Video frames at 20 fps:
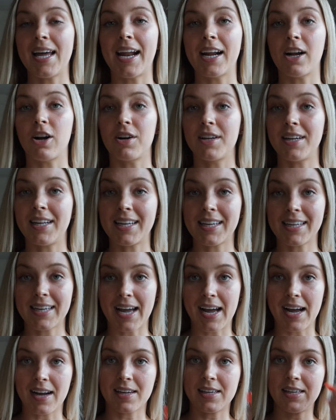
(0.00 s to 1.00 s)
and I got it in
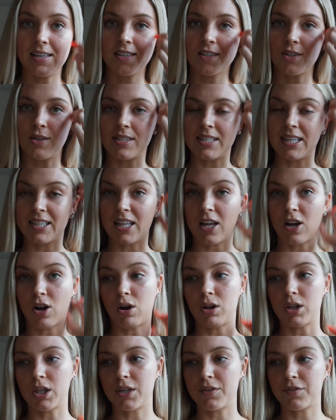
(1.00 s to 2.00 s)
khaki, so it's like that
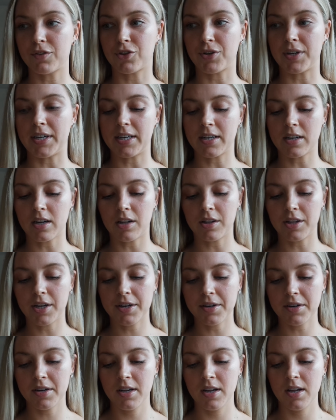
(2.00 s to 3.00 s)
olive green
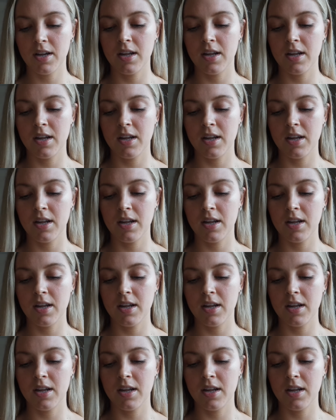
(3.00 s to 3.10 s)
color.